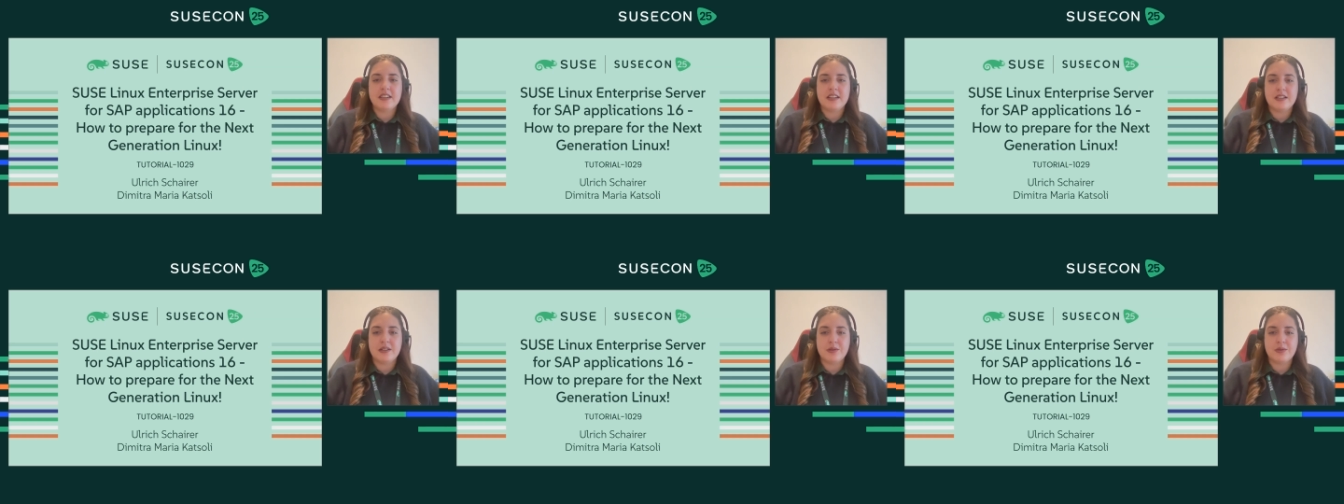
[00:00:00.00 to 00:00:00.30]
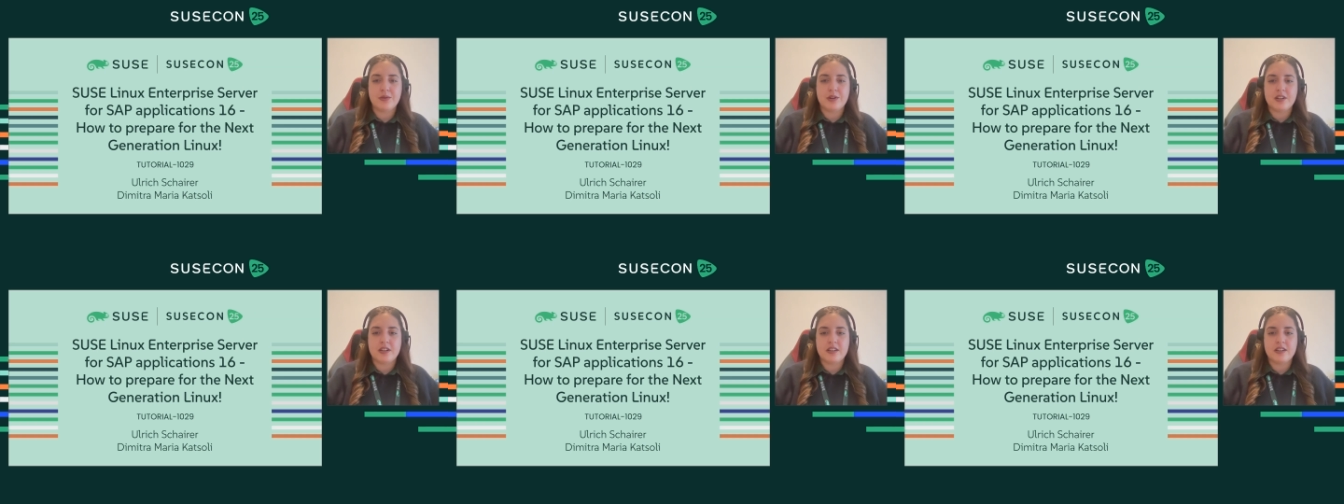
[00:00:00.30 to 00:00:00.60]
and
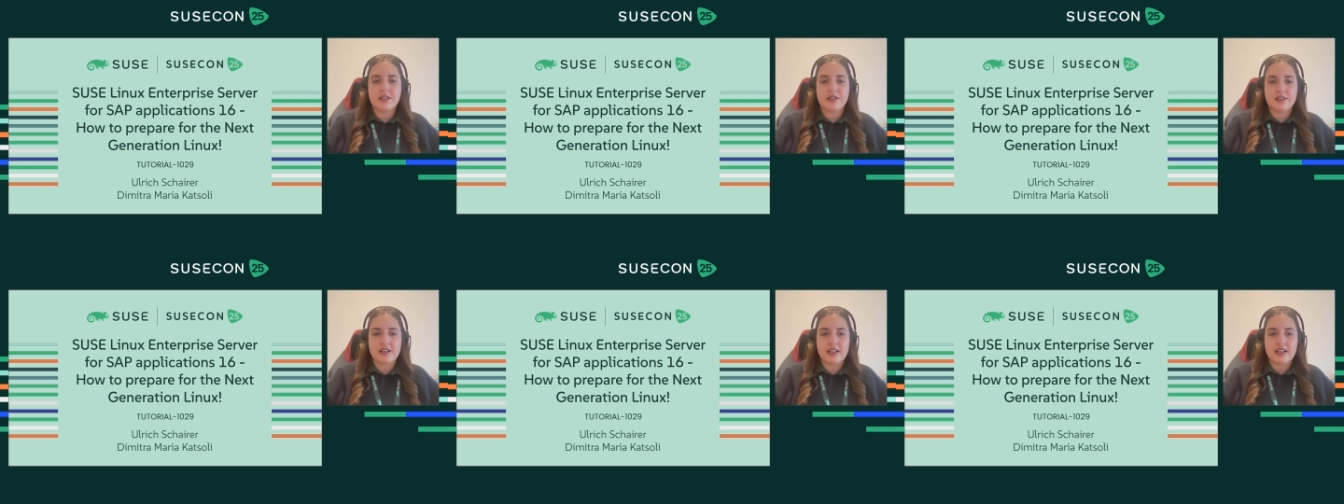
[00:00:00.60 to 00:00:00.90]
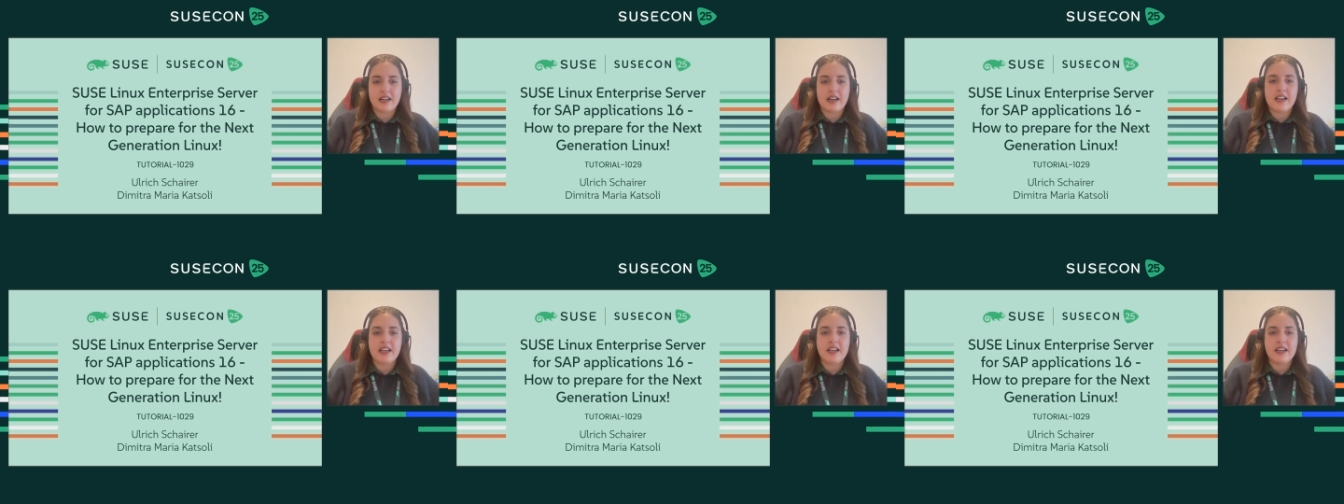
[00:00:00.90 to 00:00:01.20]
working
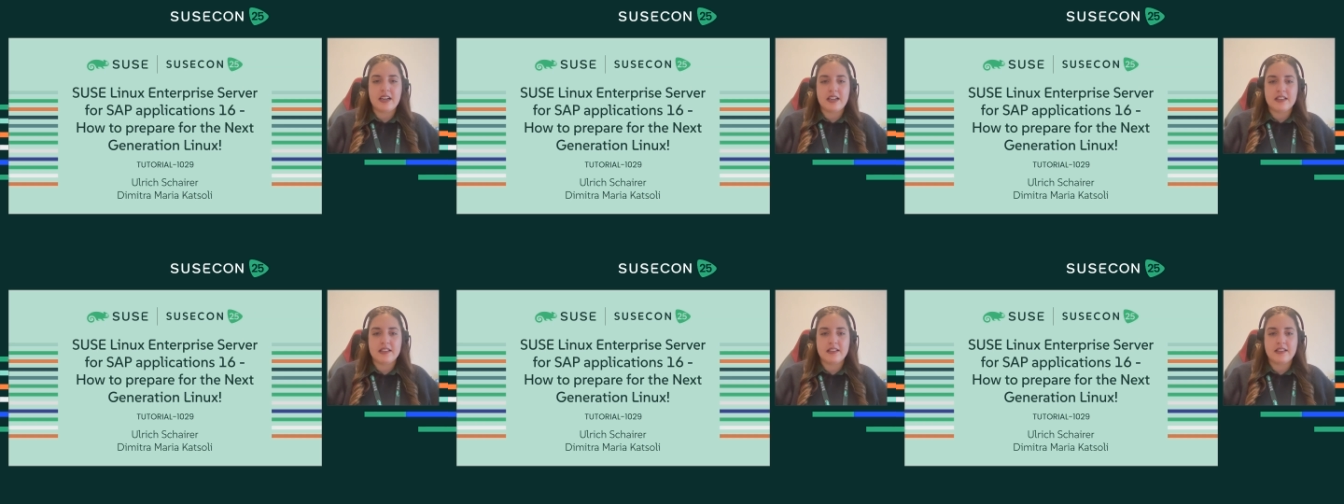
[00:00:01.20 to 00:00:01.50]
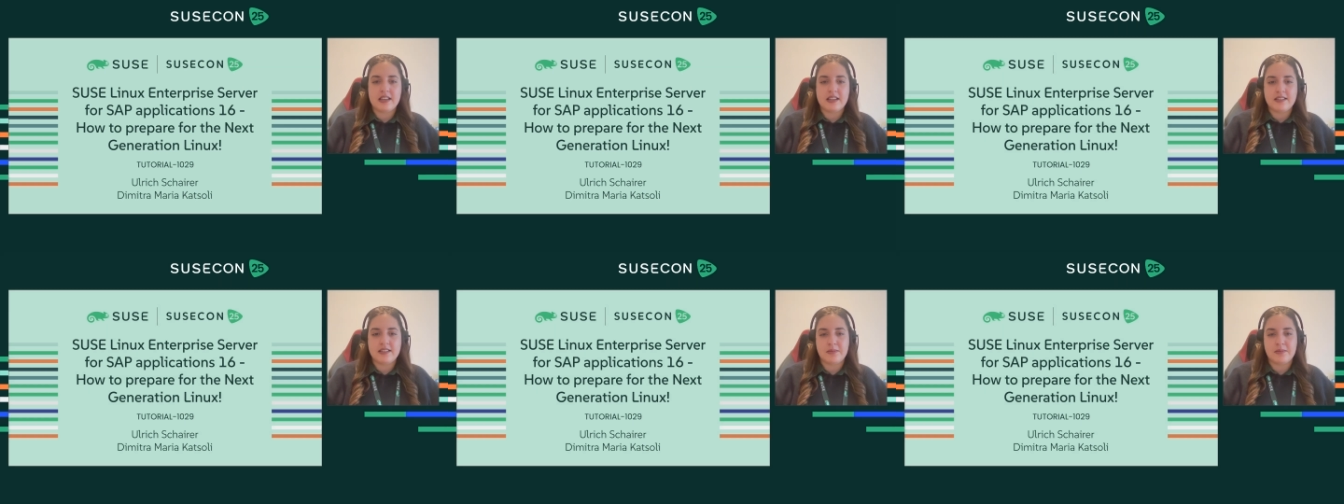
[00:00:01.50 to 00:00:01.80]
directly at
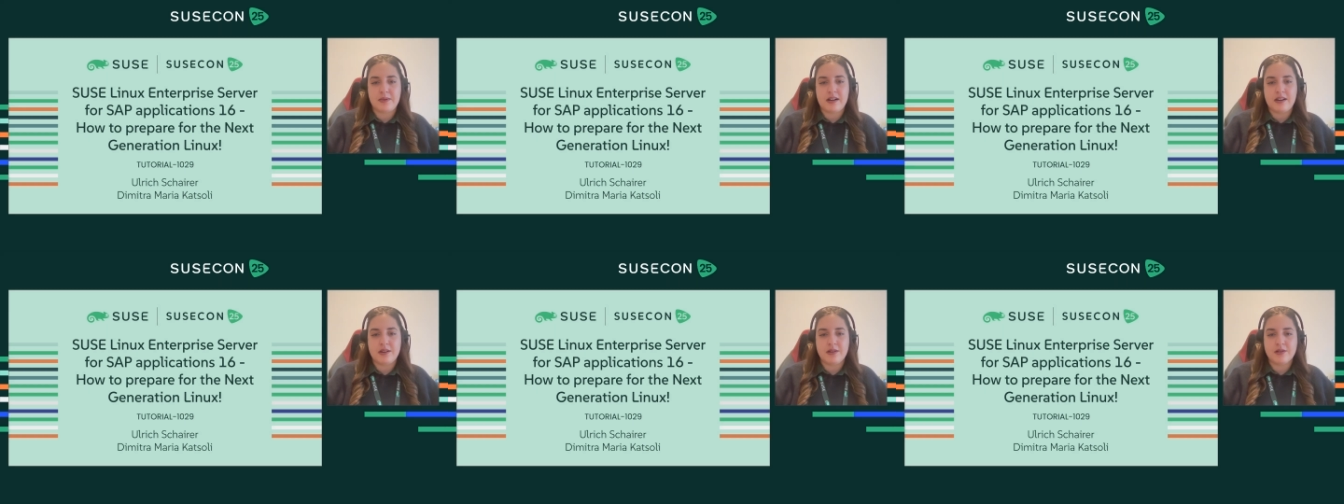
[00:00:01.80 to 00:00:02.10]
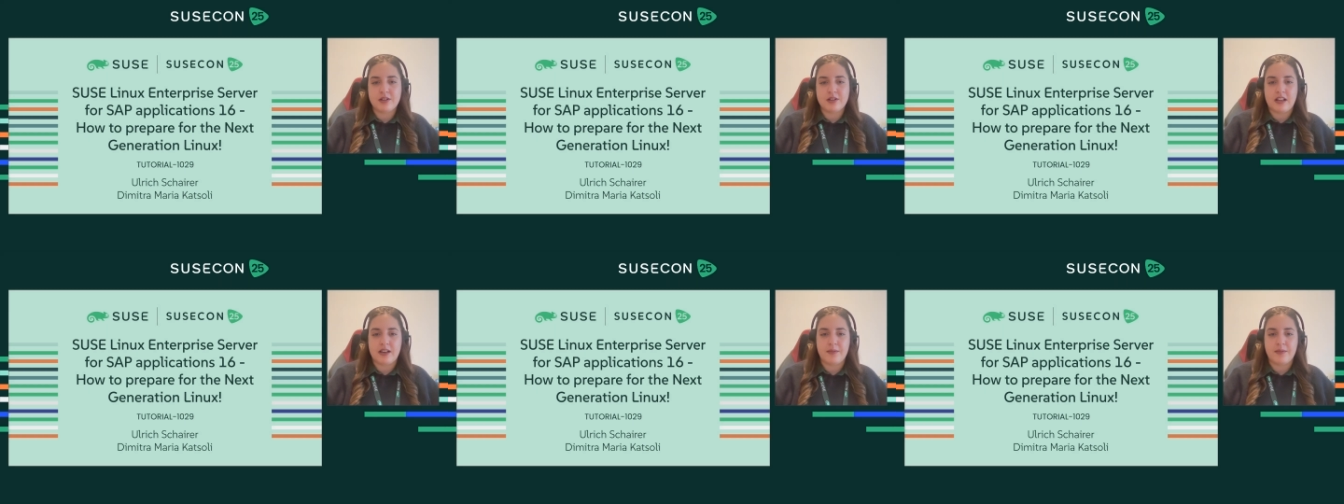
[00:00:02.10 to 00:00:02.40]
SAP
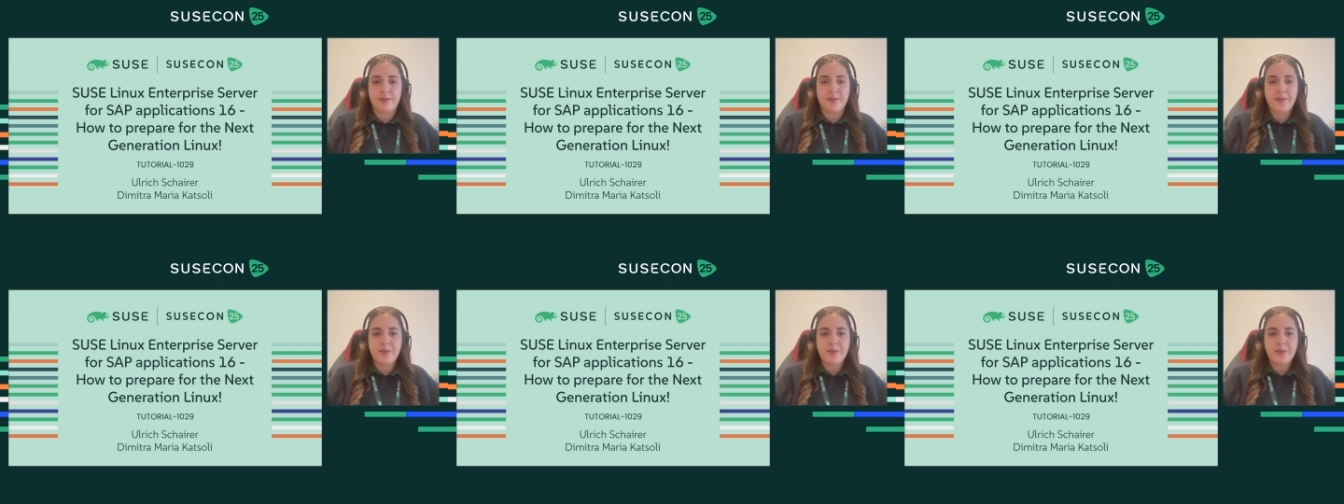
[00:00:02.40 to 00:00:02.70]
Linux Lab.